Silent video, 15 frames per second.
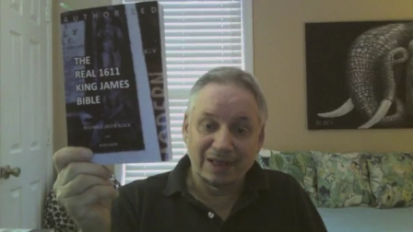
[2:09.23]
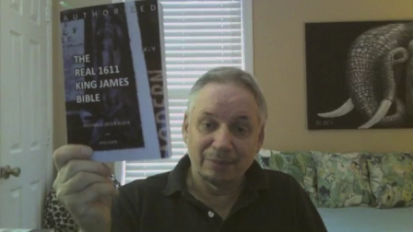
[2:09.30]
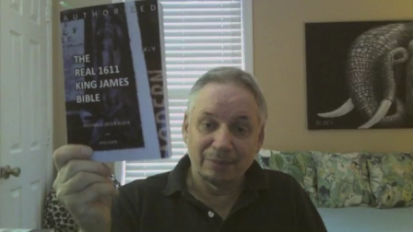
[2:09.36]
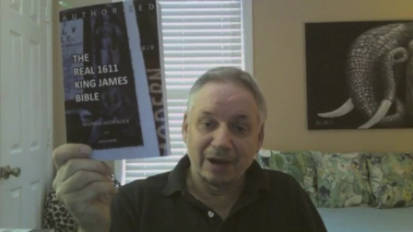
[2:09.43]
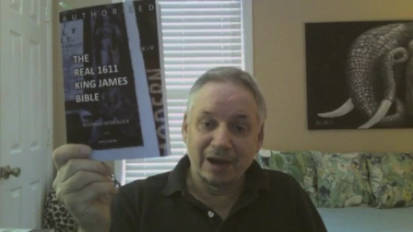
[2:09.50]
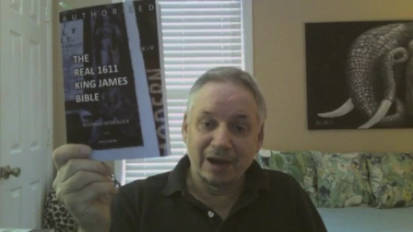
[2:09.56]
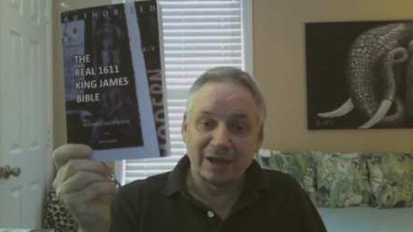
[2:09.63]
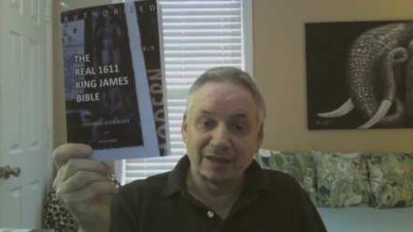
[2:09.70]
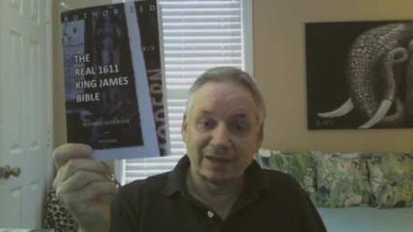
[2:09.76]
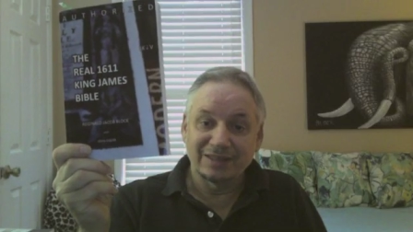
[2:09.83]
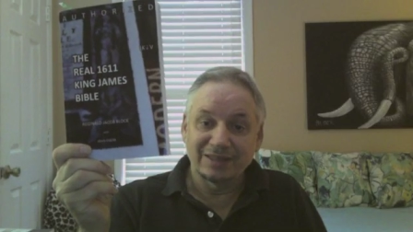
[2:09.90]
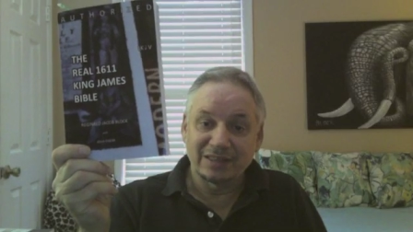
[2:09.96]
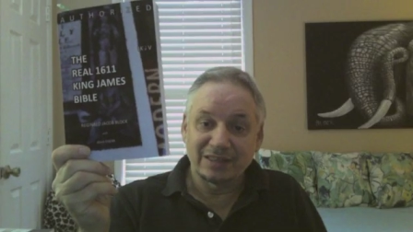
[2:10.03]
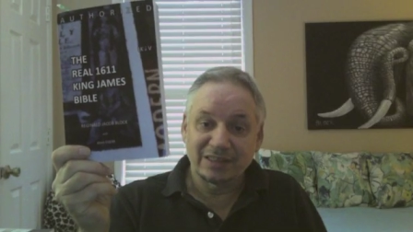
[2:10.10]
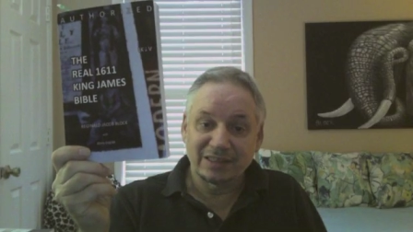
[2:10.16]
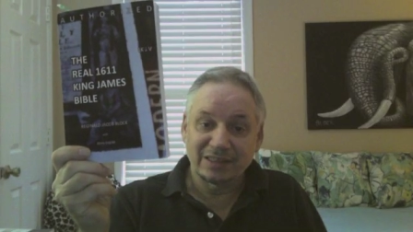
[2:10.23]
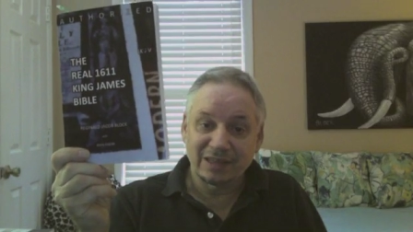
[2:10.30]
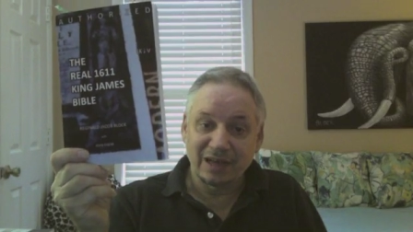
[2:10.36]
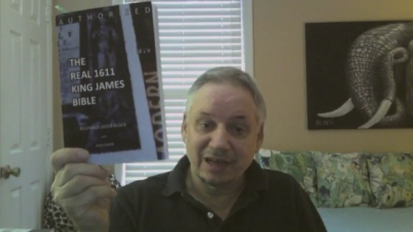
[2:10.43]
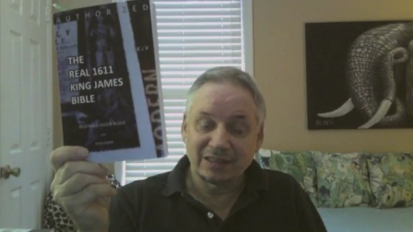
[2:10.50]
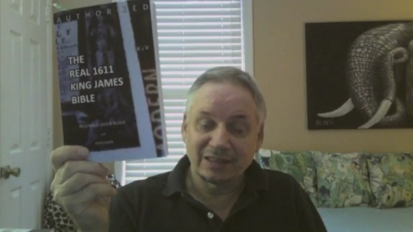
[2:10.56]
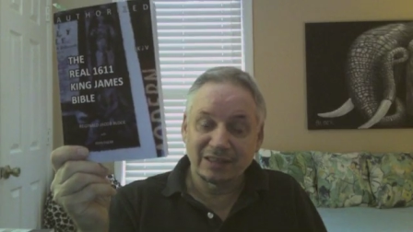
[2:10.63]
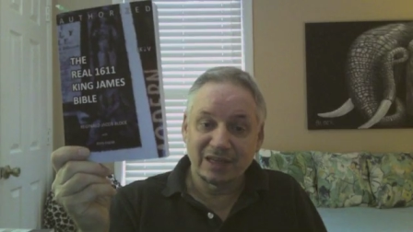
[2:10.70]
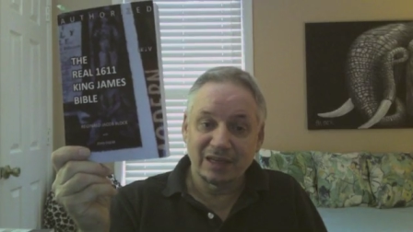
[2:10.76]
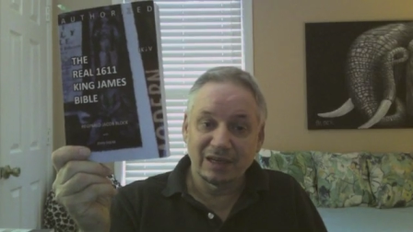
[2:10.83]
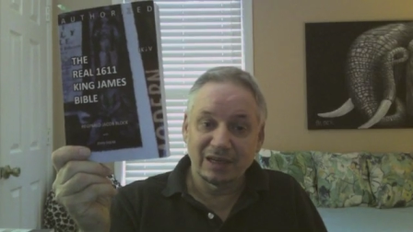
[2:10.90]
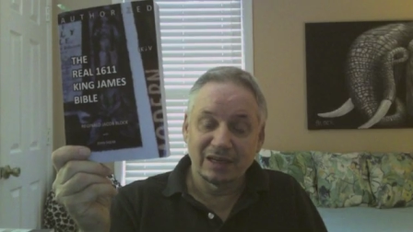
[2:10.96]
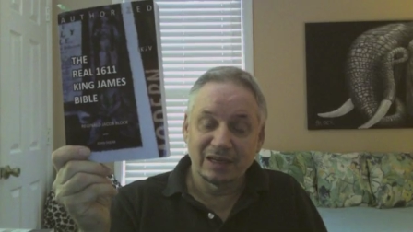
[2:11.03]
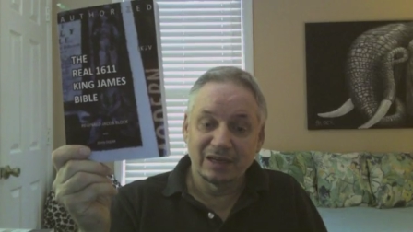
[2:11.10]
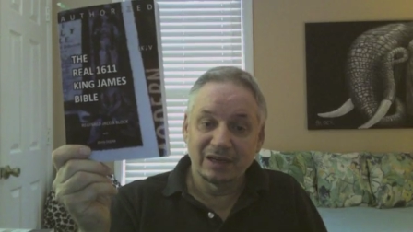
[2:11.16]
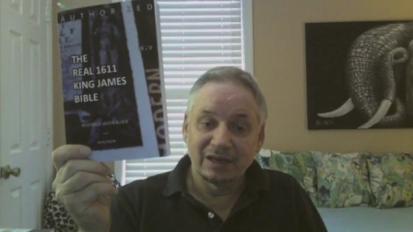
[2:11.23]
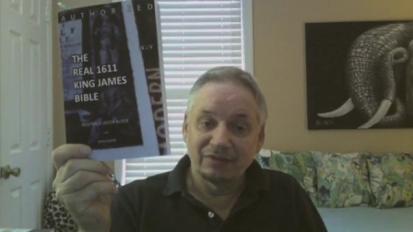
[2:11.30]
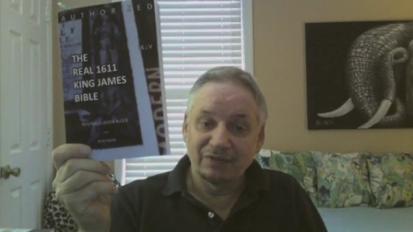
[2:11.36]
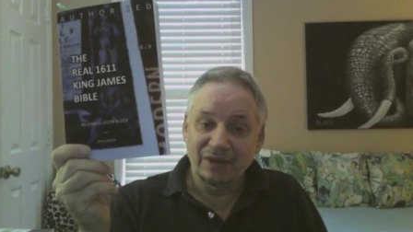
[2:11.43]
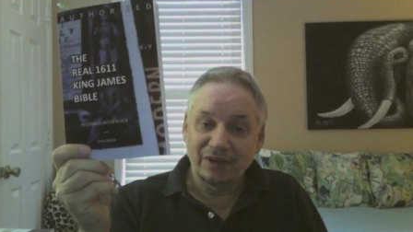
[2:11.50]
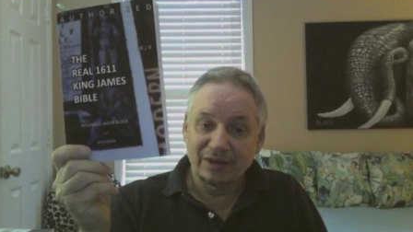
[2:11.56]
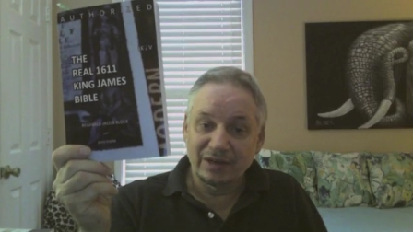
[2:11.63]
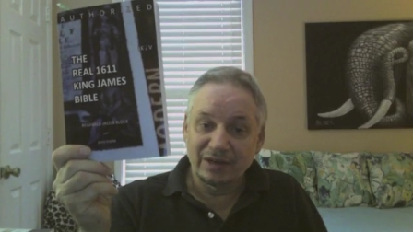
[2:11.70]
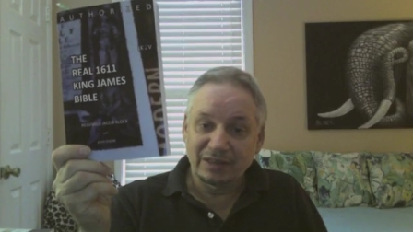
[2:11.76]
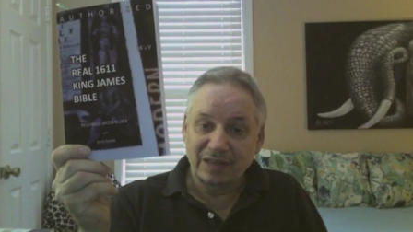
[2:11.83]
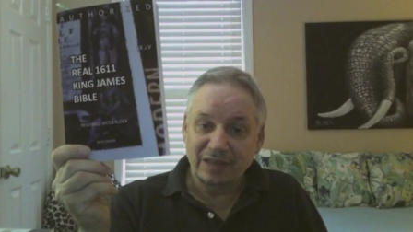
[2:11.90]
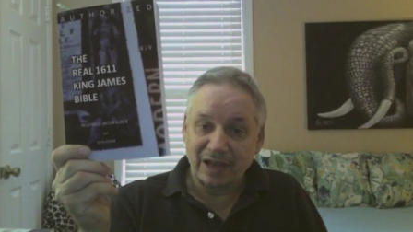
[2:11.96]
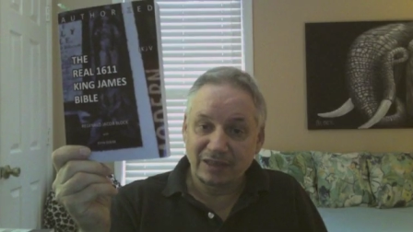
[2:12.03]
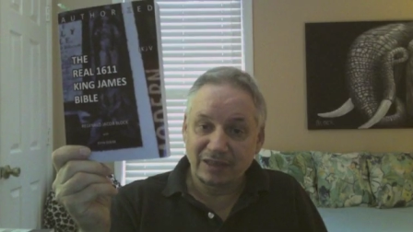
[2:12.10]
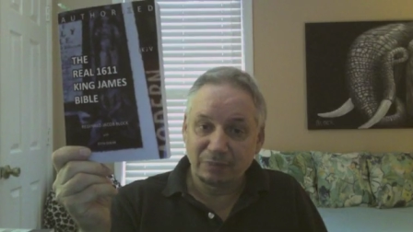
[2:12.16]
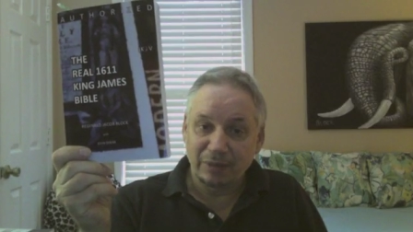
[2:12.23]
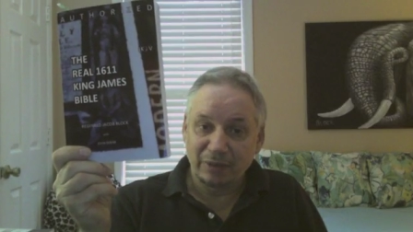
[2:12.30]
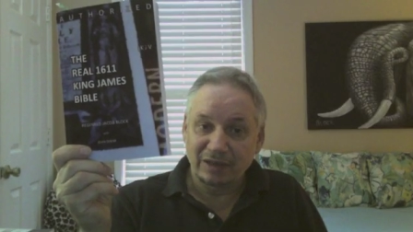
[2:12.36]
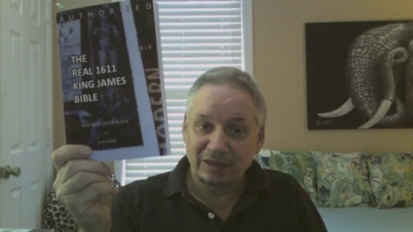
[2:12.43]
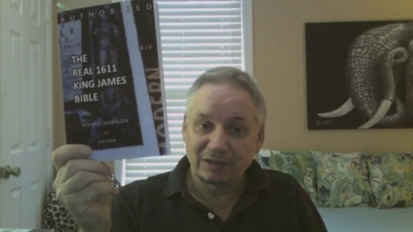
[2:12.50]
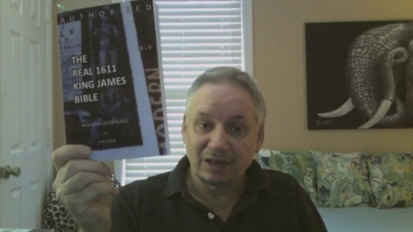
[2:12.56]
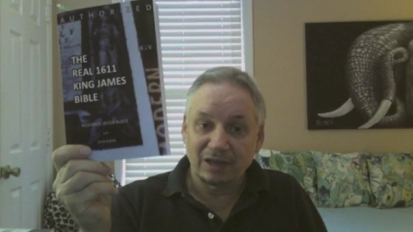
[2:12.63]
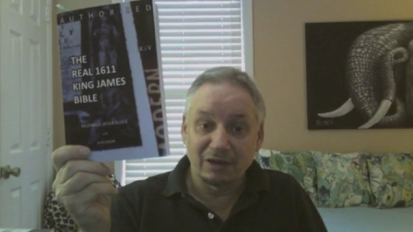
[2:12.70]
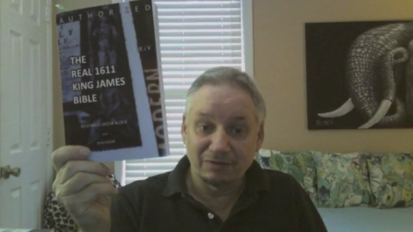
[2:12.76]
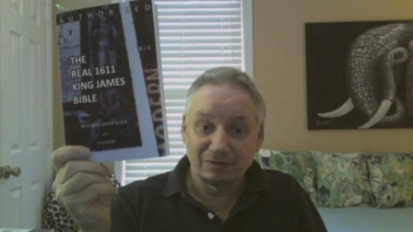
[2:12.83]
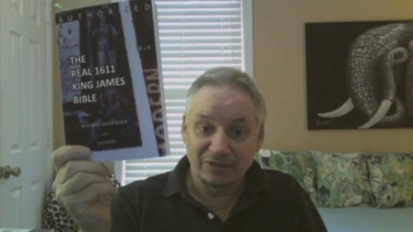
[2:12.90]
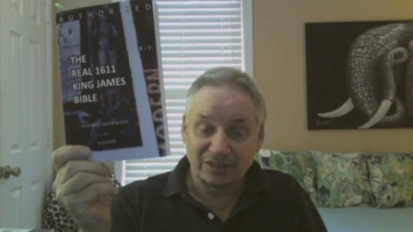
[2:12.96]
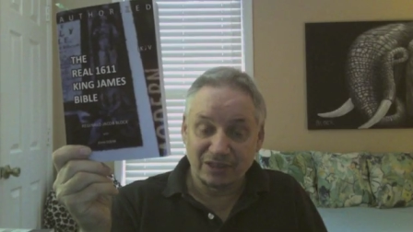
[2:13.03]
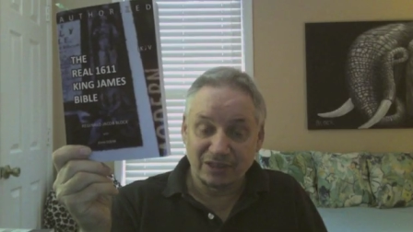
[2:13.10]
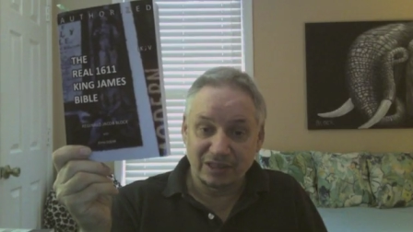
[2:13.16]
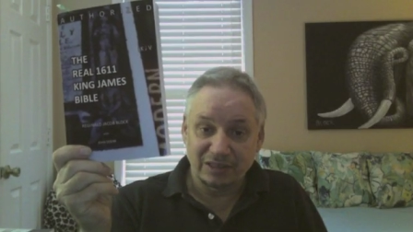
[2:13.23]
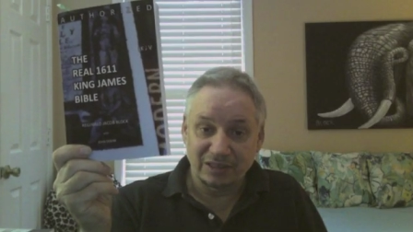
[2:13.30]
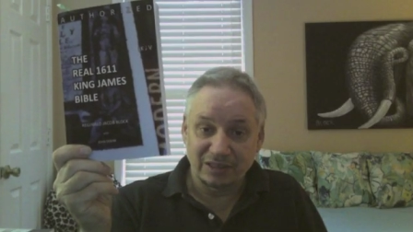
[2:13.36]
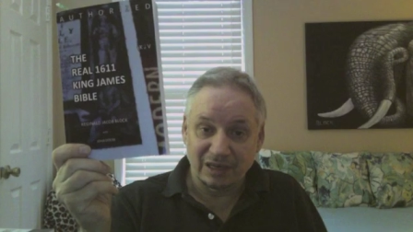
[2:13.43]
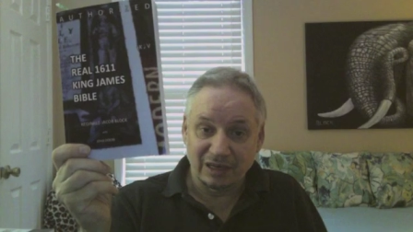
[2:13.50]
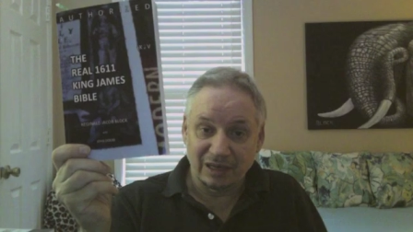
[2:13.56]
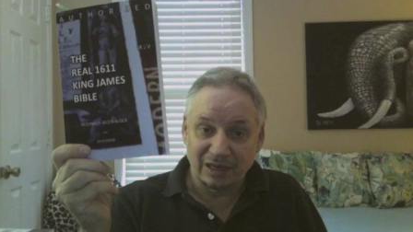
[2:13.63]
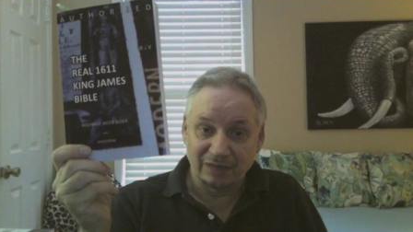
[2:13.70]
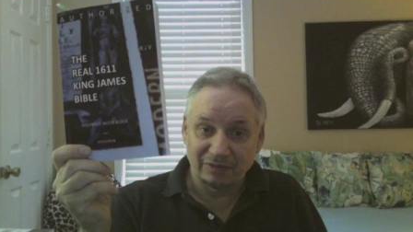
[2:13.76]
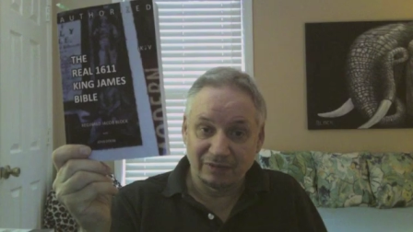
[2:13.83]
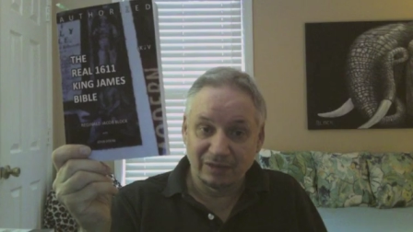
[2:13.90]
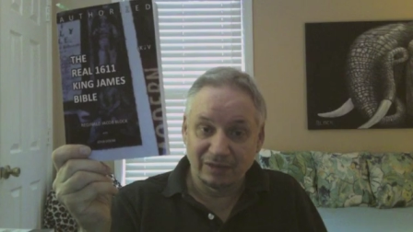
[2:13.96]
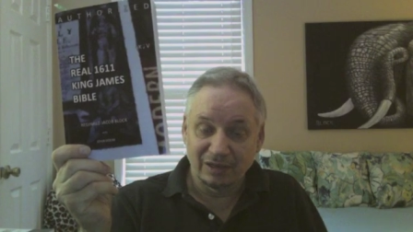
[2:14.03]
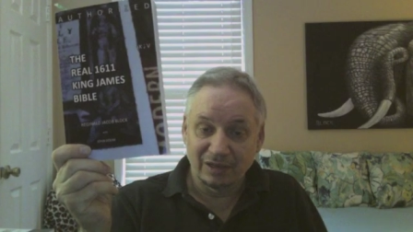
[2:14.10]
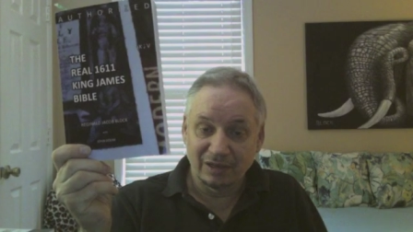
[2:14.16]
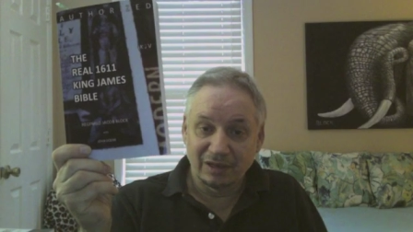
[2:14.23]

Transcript: by discussing various aspects of the 1611,